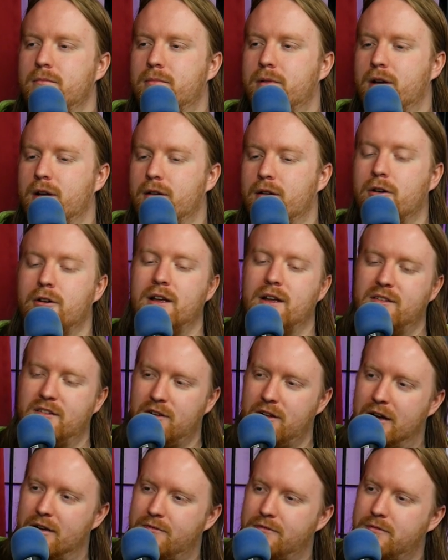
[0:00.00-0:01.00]
But okay,
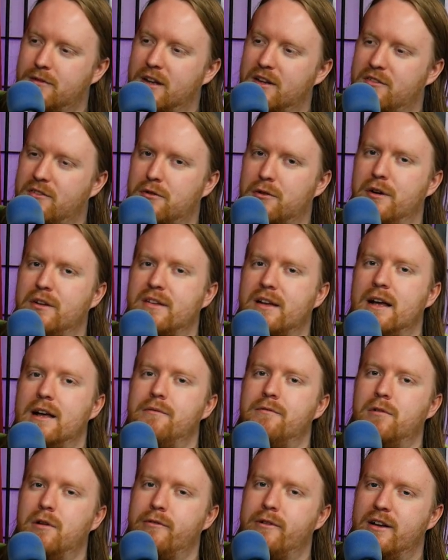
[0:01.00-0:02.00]
so you have red stories. I
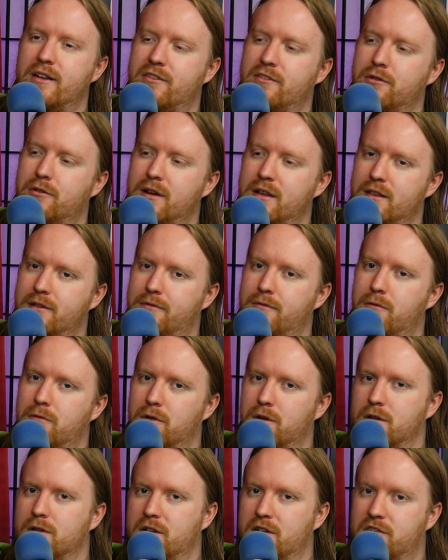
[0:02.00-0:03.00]
have one red story, and then
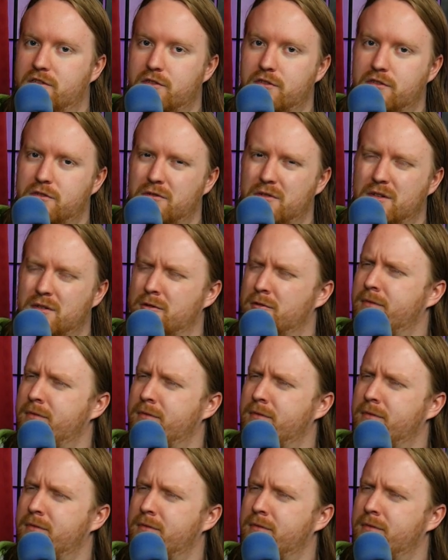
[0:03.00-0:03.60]
four listener stories.